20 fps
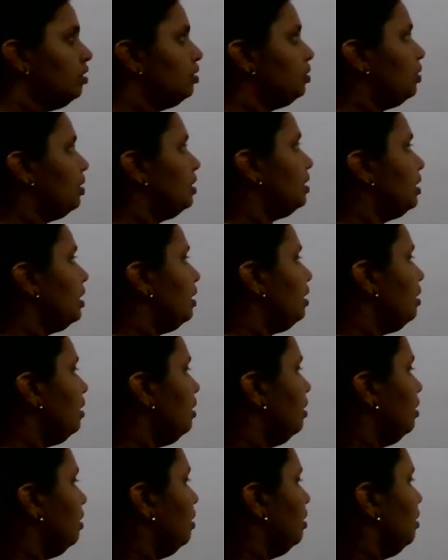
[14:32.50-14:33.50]
So listen.
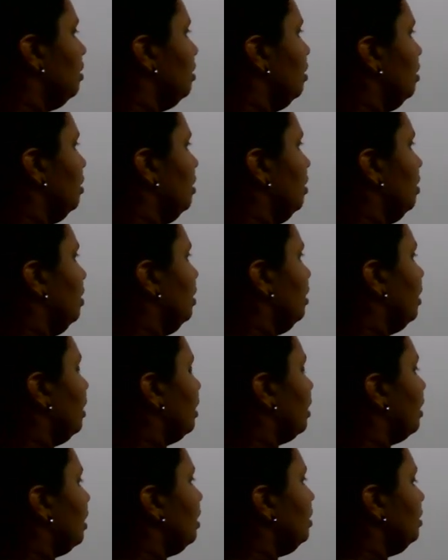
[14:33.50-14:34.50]

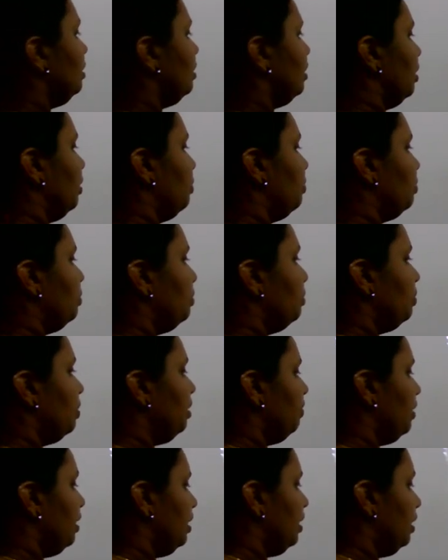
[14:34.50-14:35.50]
Integral 0 to
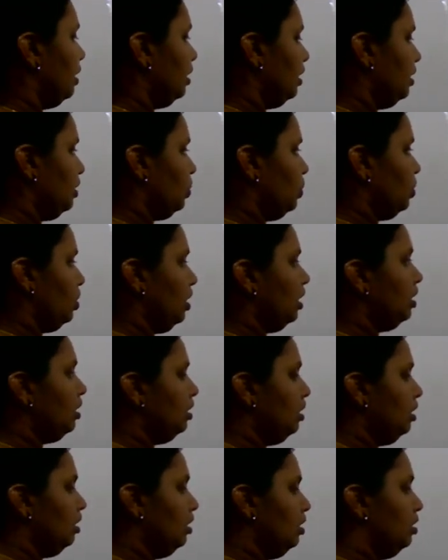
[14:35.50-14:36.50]
t we reach here.
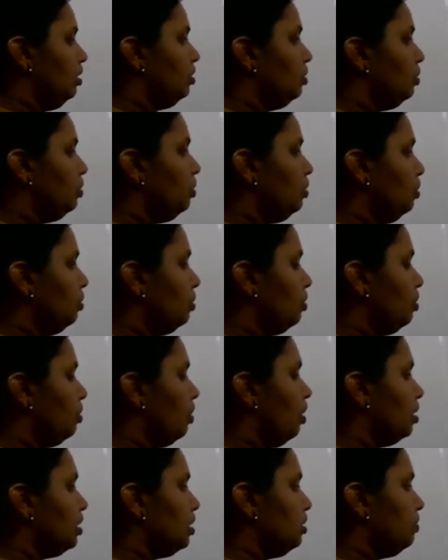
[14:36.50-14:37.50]
So
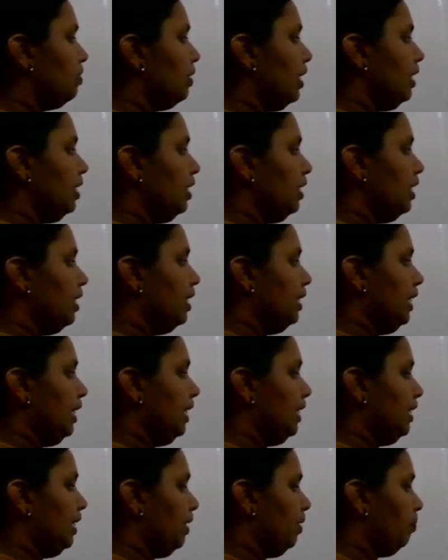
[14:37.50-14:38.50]
cos phi
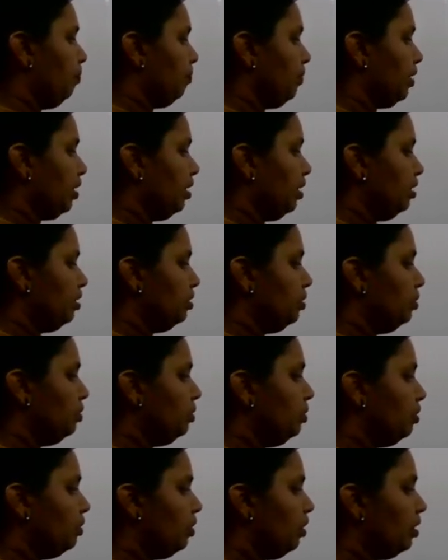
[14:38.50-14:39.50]
dt.
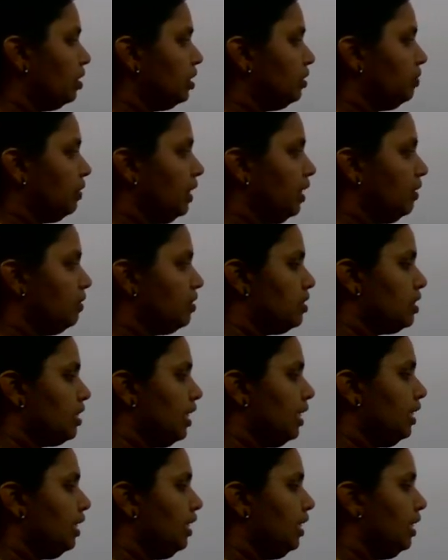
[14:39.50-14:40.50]
So cos phi
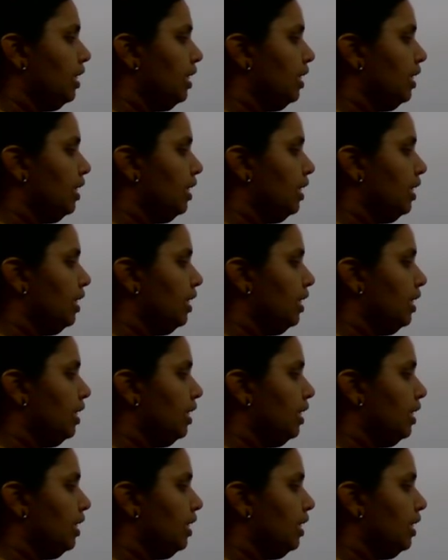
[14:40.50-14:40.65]
outside.